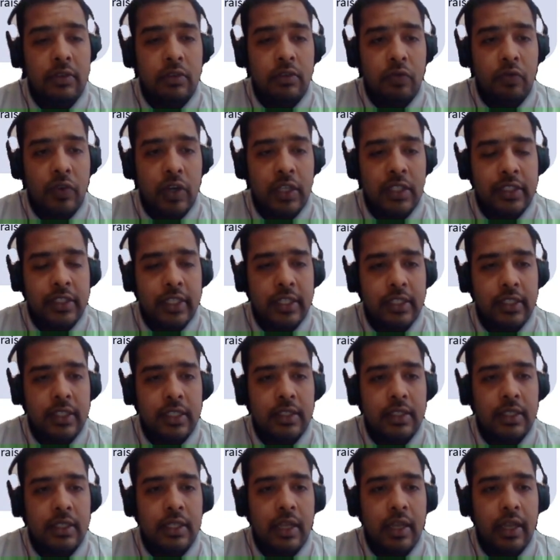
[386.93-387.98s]
one
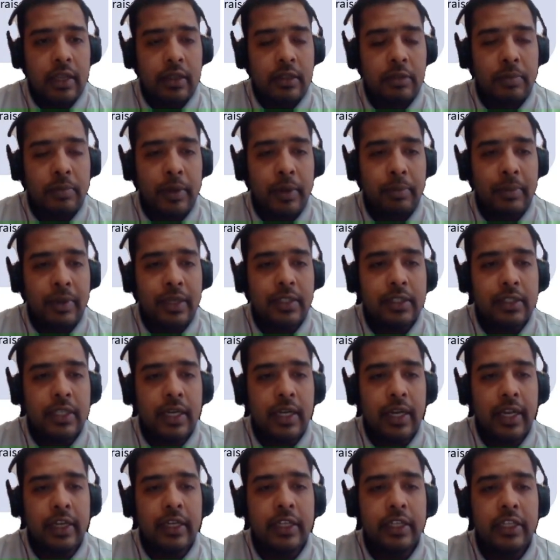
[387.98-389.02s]
changes has been
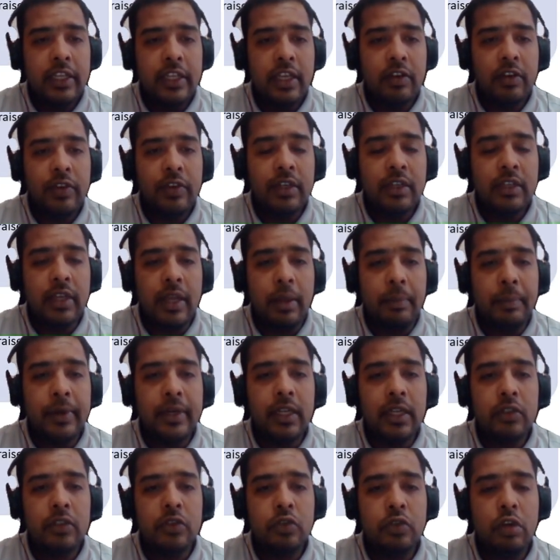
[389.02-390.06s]
mentioned, like tier 1
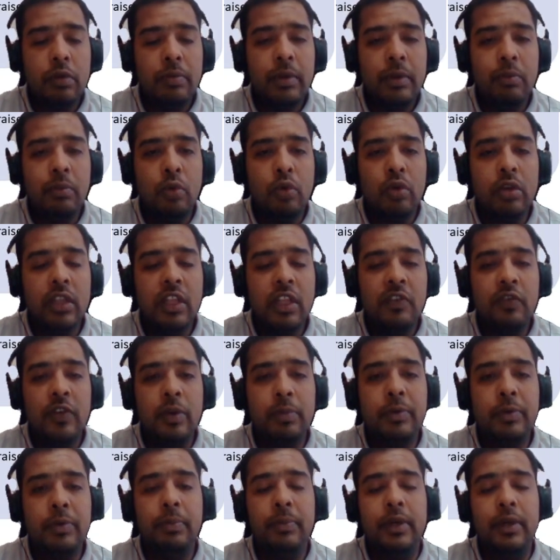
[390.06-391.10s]
capital should be more than
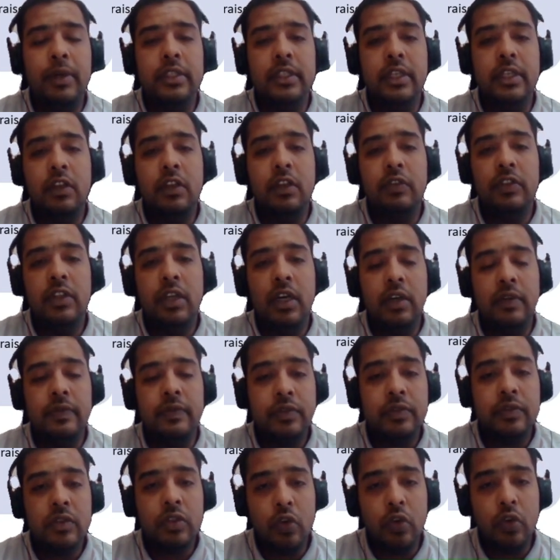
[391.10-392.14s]
50% of the
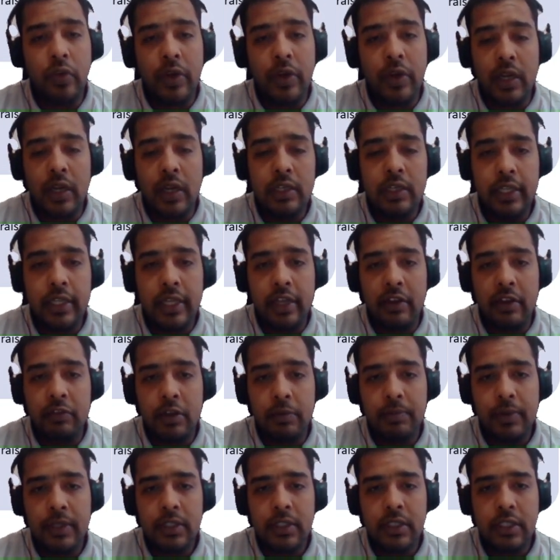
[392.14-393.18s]
overall tier
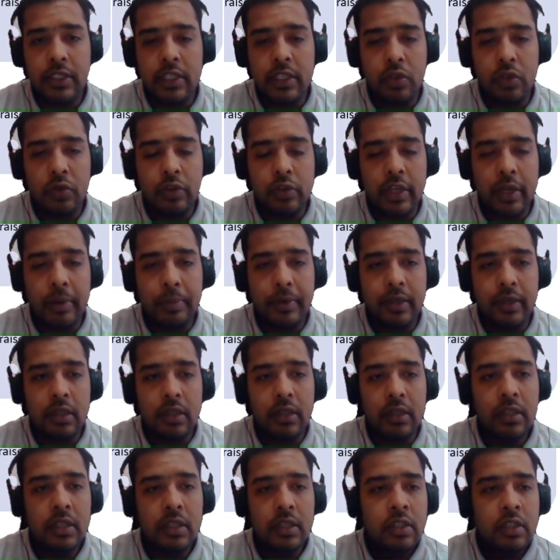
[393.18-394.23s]
1 plus tier 2
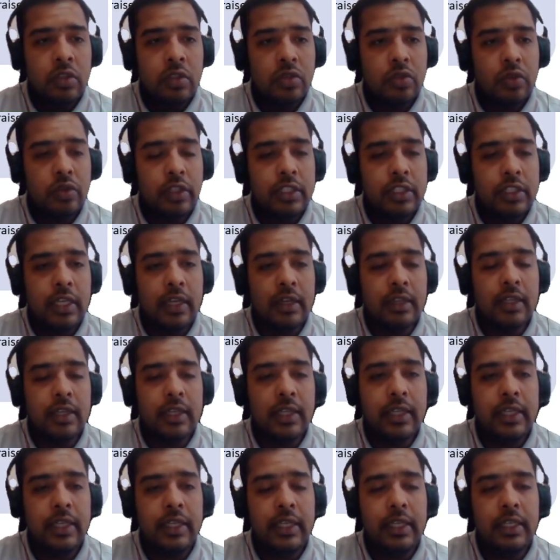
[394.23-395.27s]
capital. These are
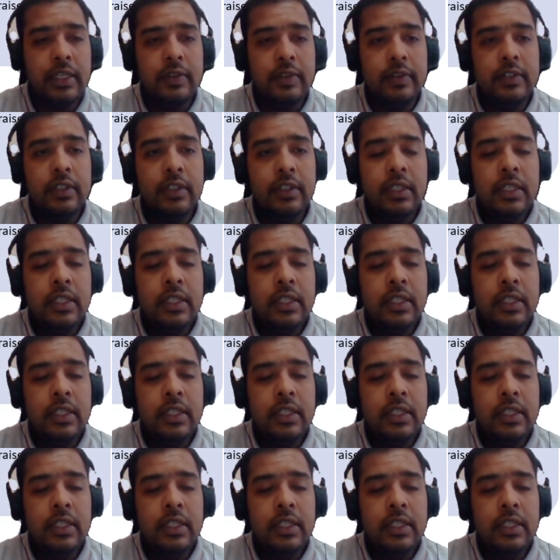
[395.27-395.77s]
the key